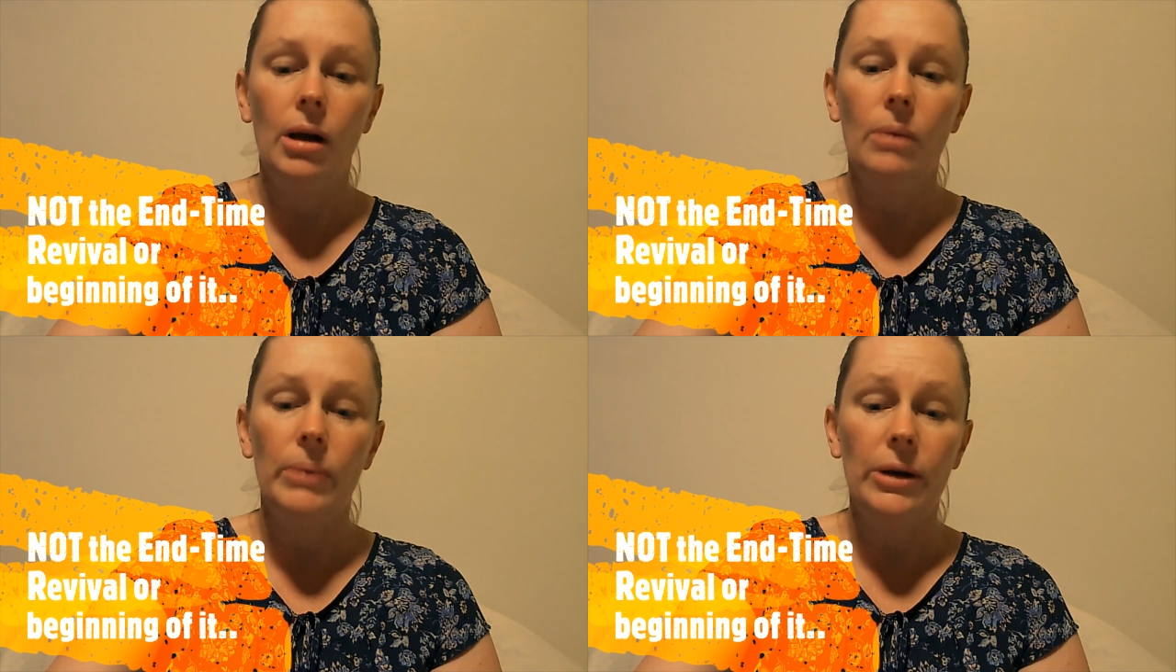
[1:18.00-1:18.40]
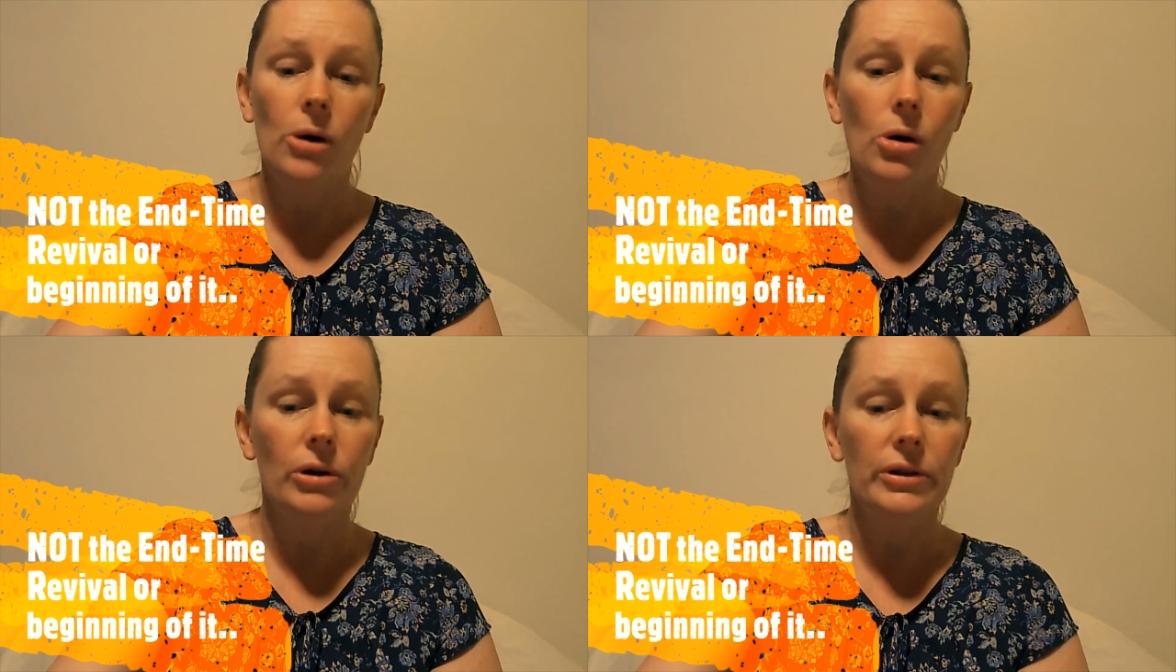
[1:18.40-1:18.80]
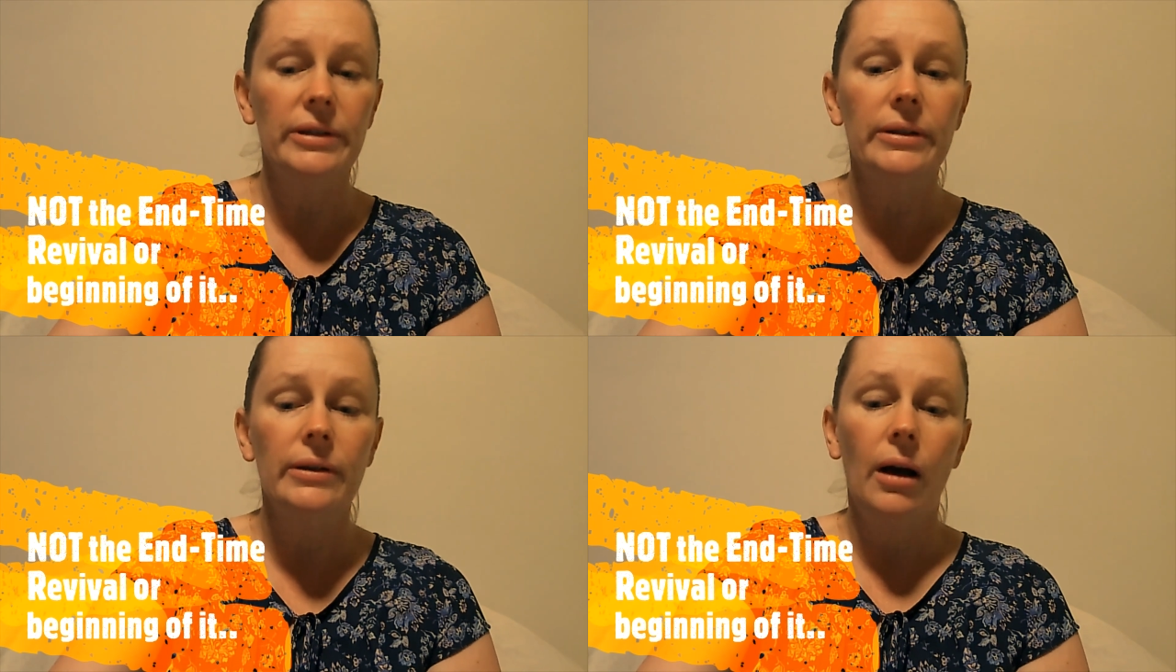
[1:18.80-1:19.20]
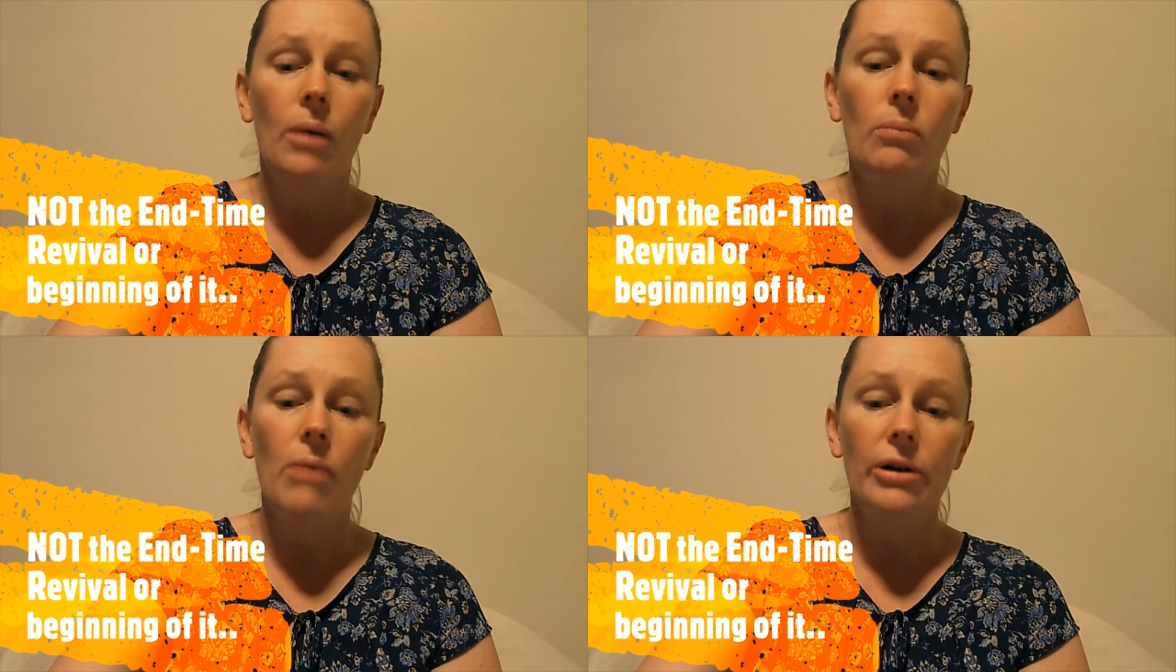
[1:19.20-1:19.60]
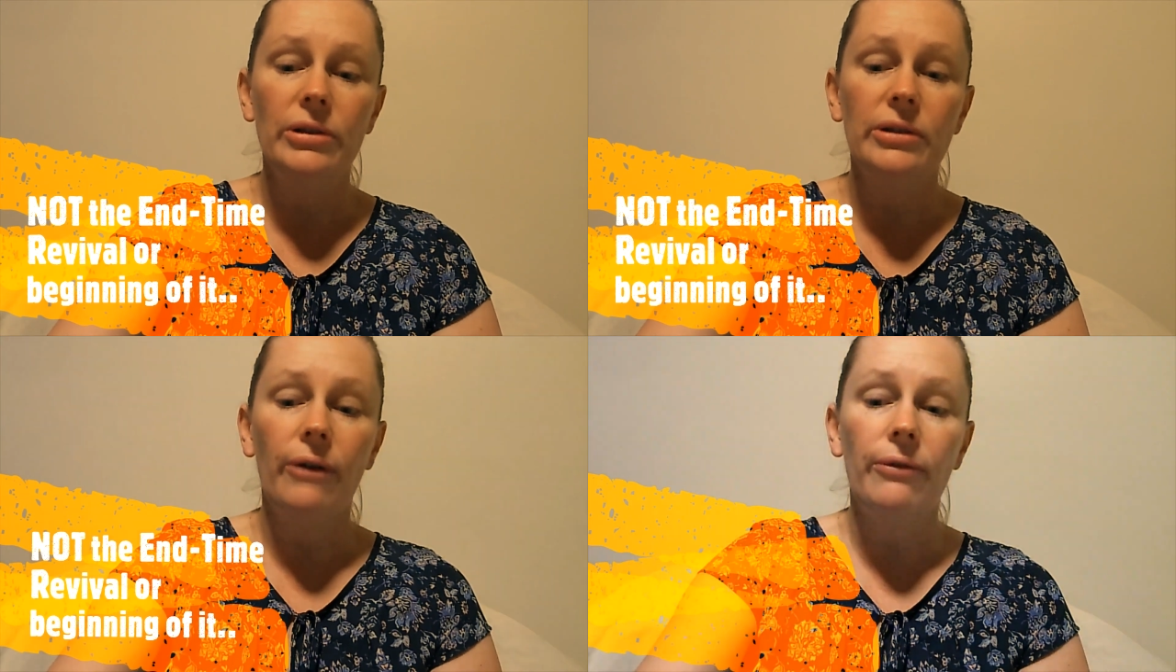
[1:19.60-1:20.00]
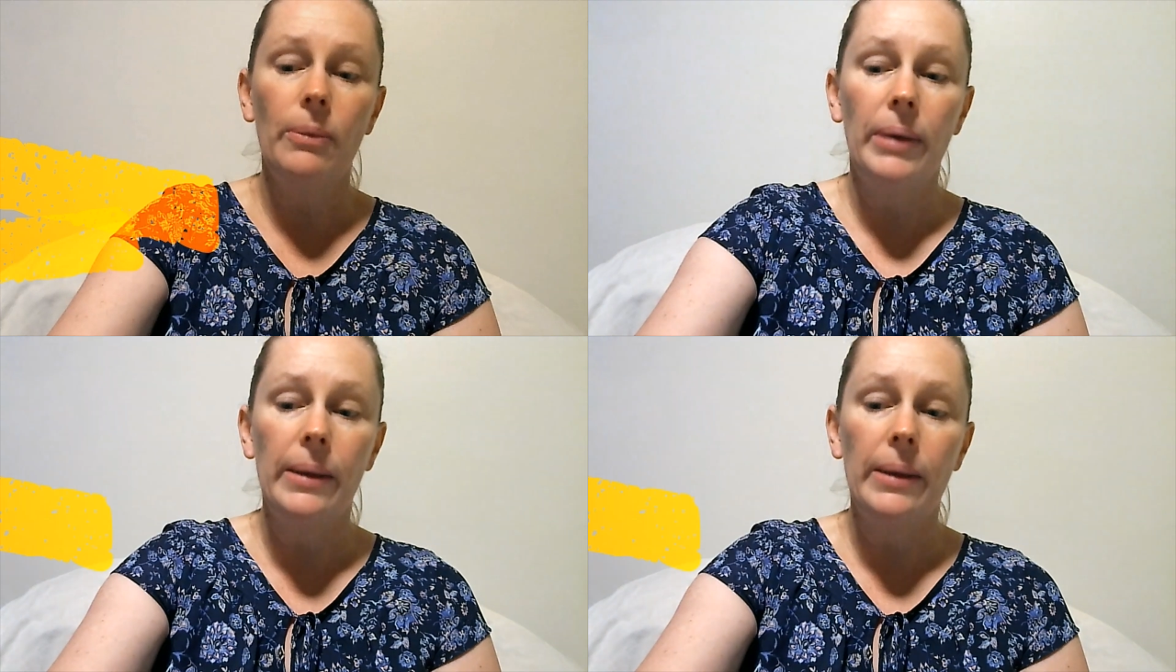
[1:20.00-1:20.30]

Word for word: because most of the